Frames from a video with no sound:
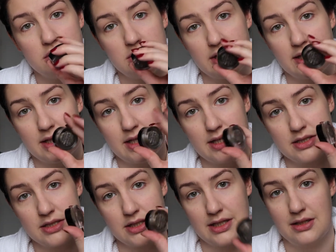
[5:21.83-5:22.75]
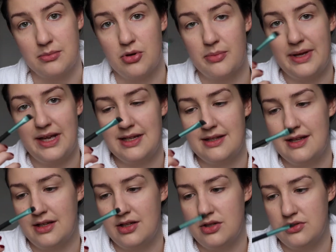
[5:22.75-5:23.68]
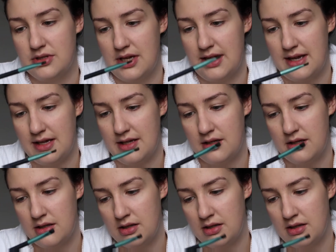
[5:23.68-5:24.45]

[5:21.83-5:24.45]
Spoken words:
It's like this, it's like a little pomade, and then I use a